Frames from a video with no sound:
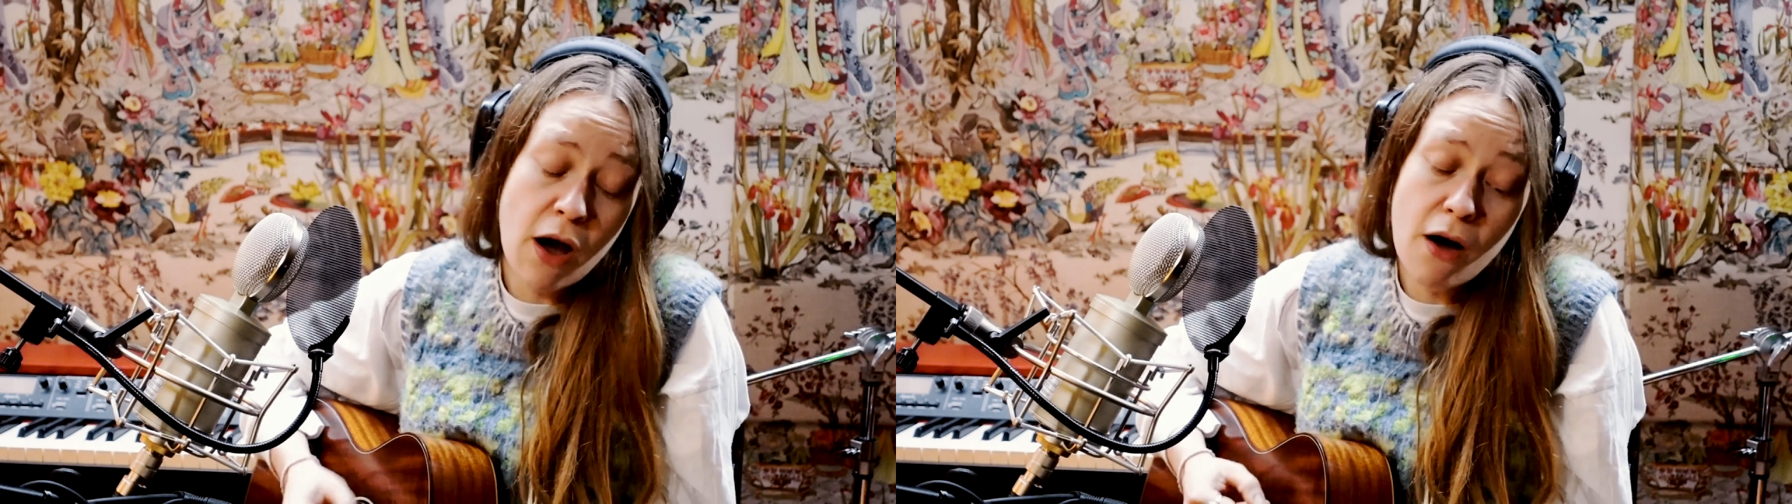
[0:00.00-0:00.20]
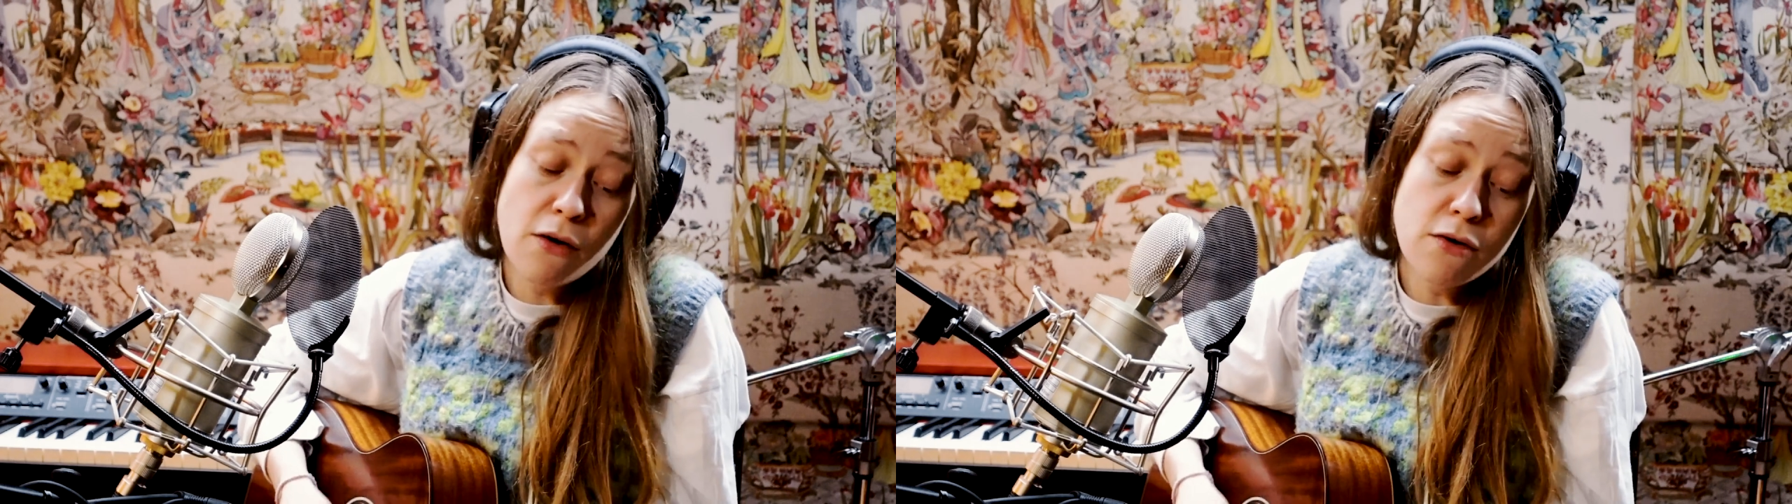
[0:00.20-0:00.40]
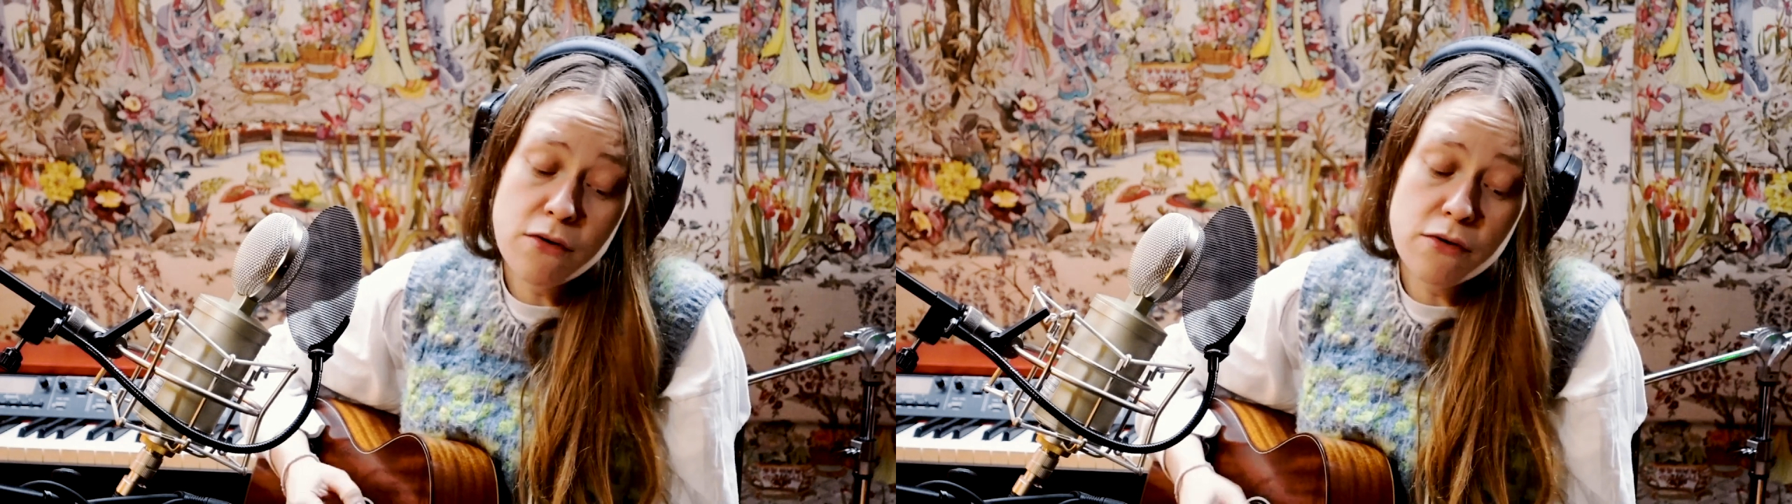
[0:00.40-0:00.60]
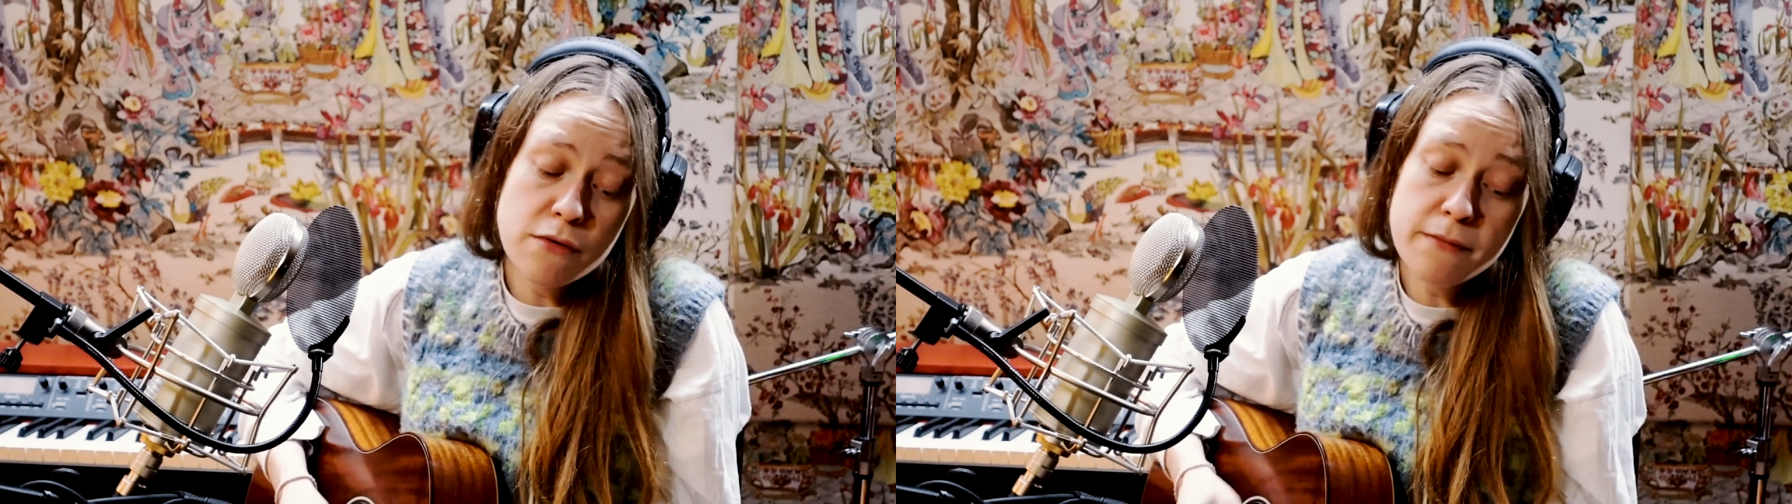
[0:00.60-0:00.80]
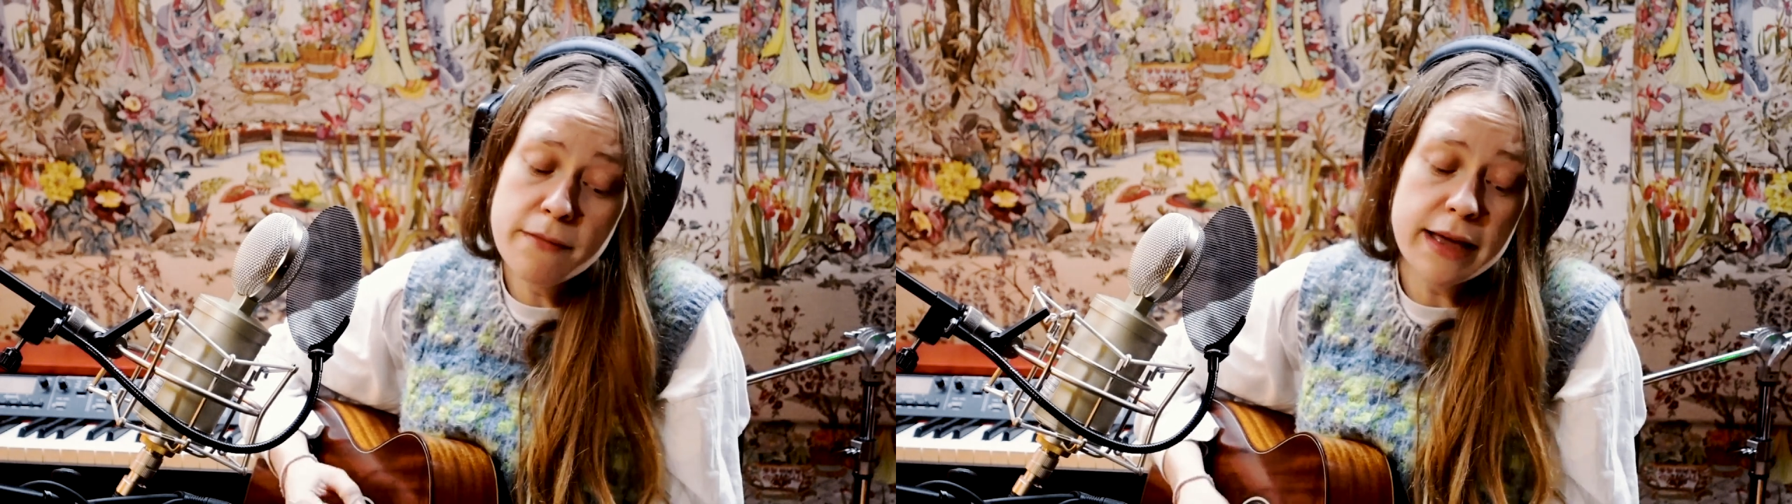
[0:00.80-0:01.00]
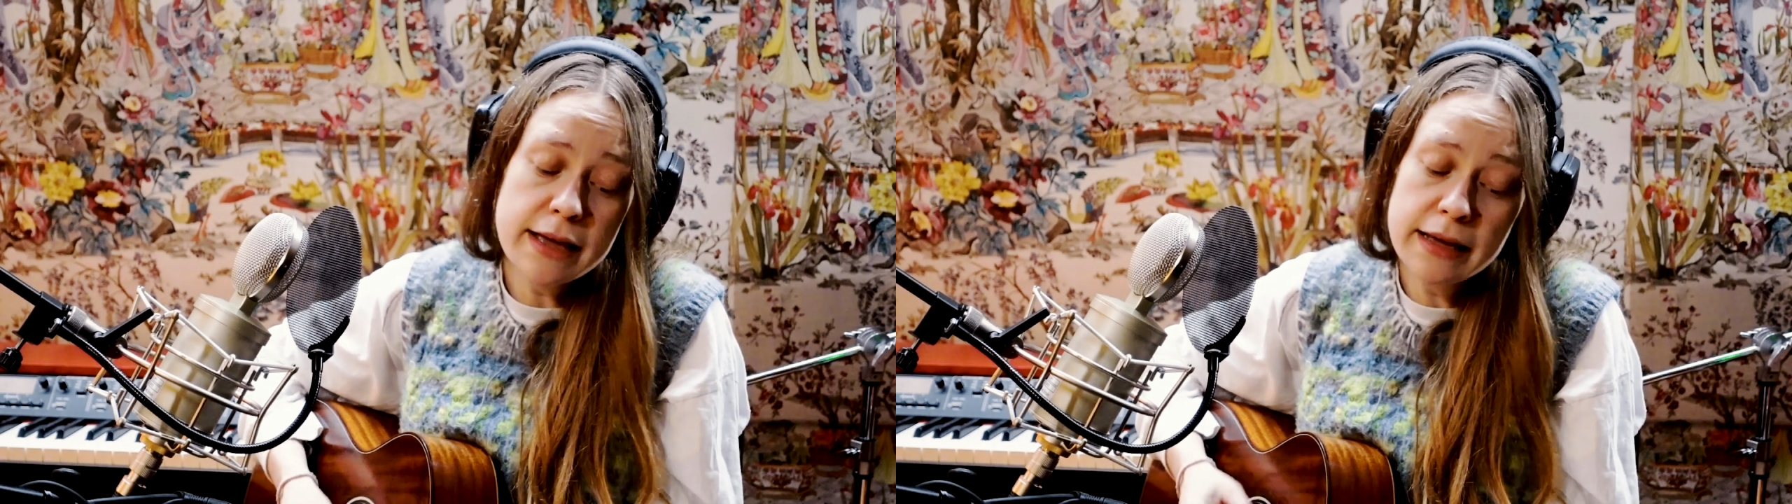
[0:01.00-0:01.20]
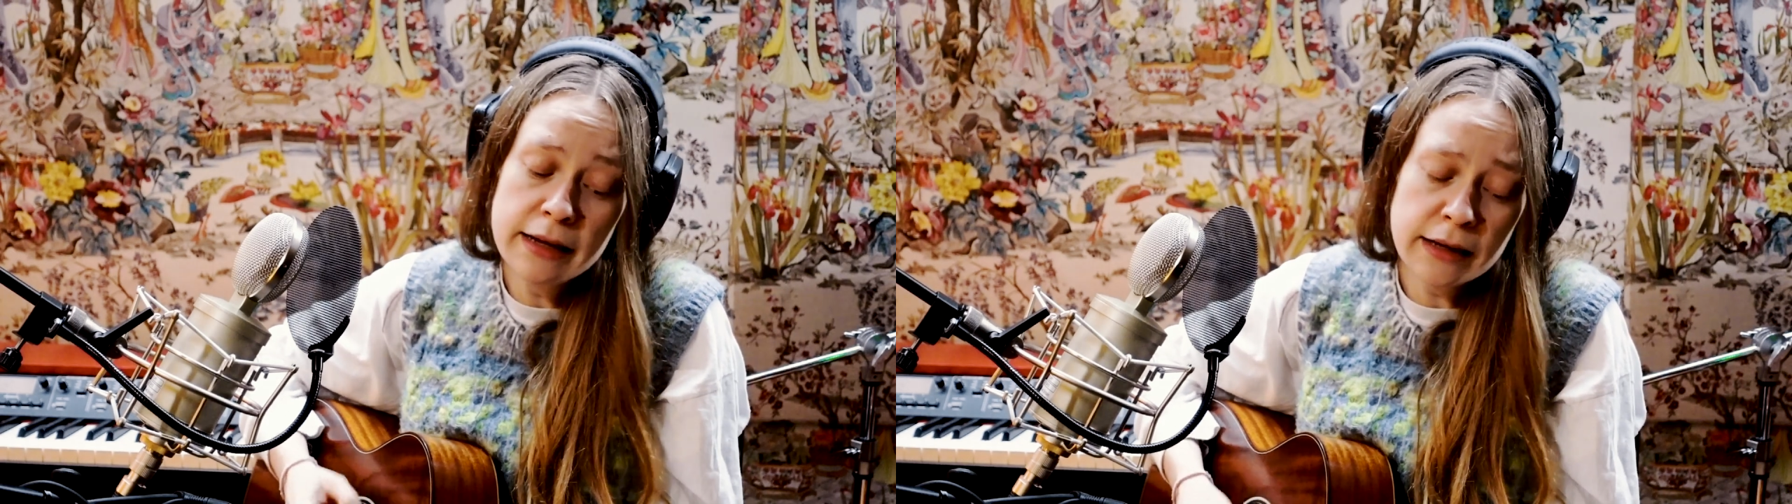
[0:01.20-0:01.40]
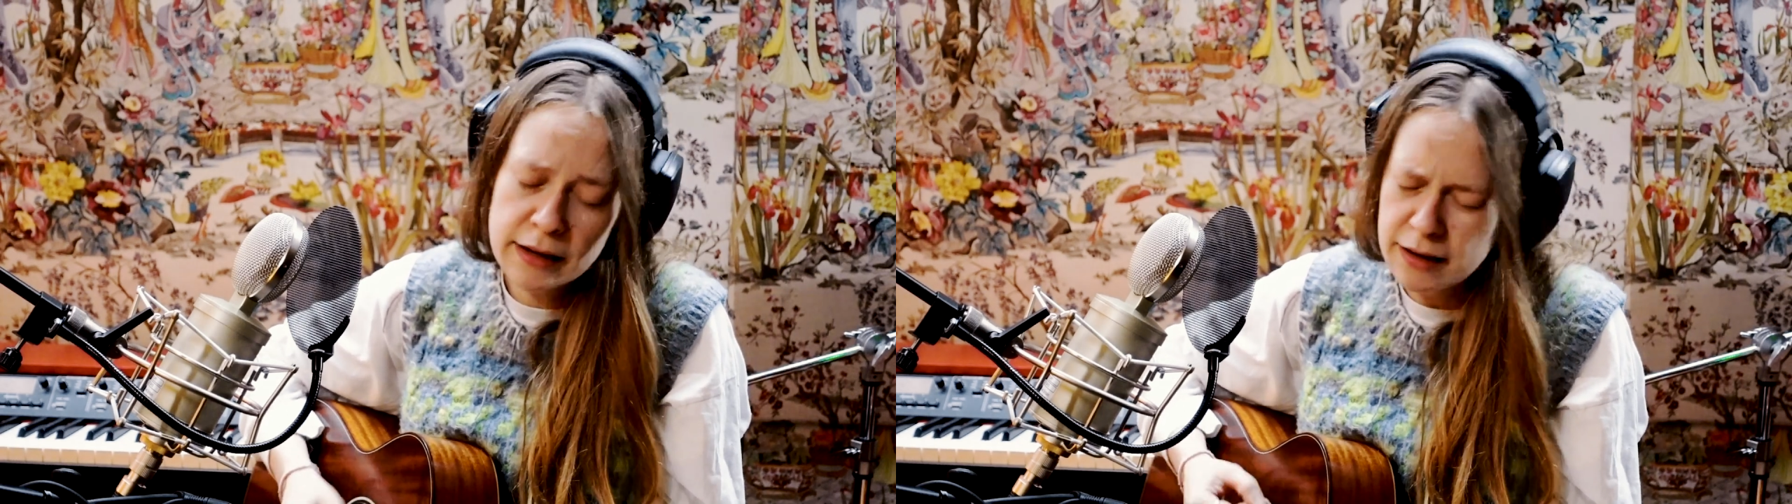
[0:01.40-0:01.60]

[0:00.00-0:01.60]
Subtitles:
home here